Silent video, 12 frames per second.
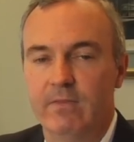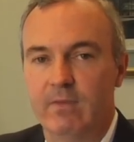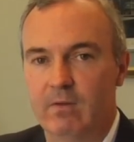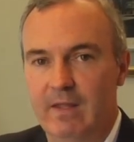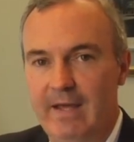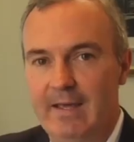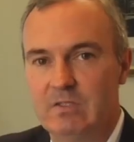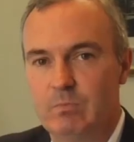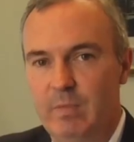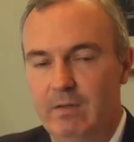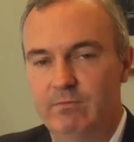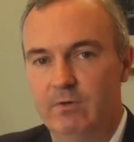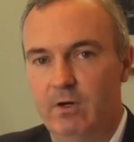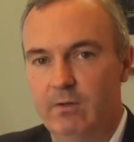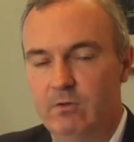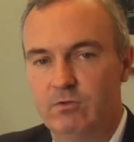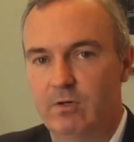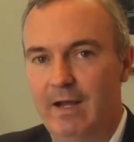The last
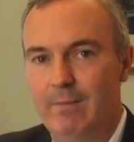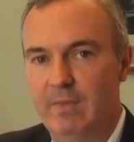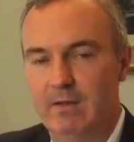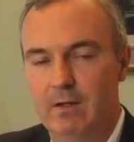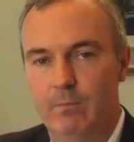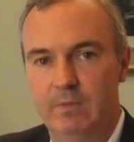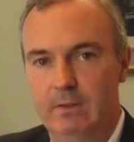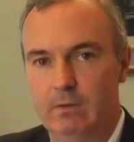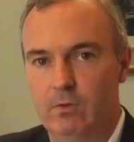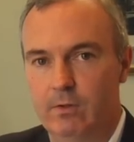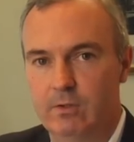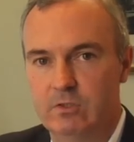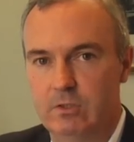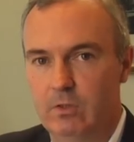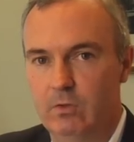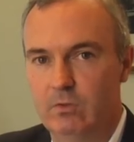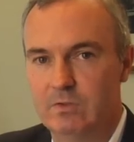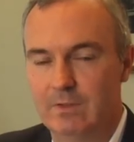pitfall or trap that company lawyers
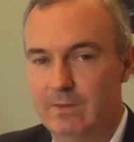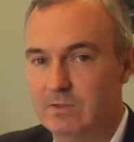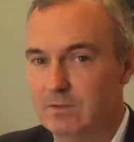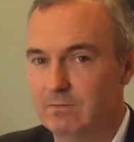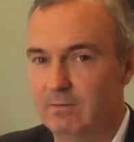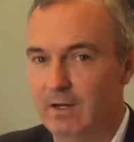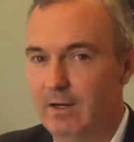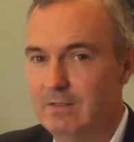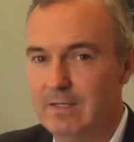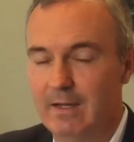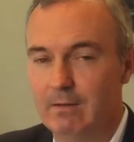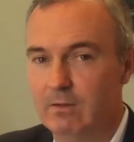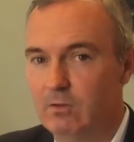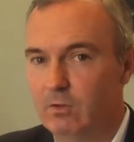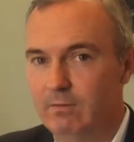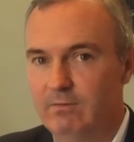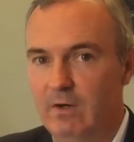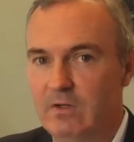use, and this is very
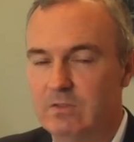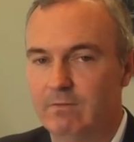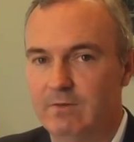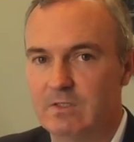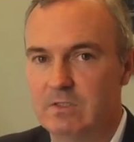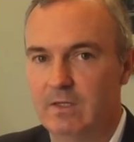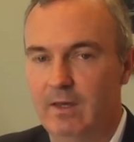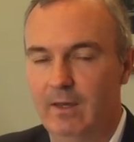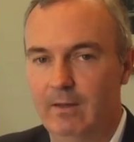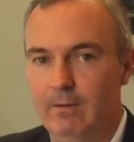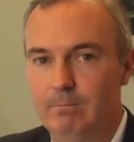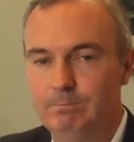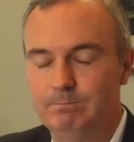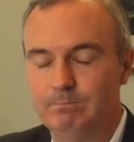technical and very sophisticated,